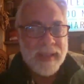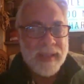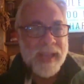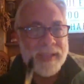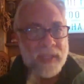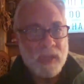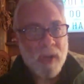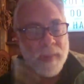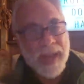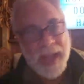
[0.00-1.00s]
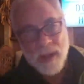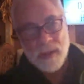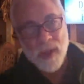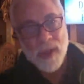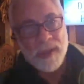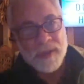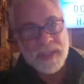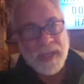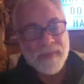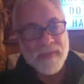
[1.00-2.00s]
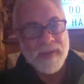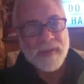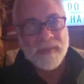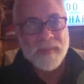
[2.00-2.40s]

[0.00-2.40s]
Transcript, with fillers: can determine how long you suffer,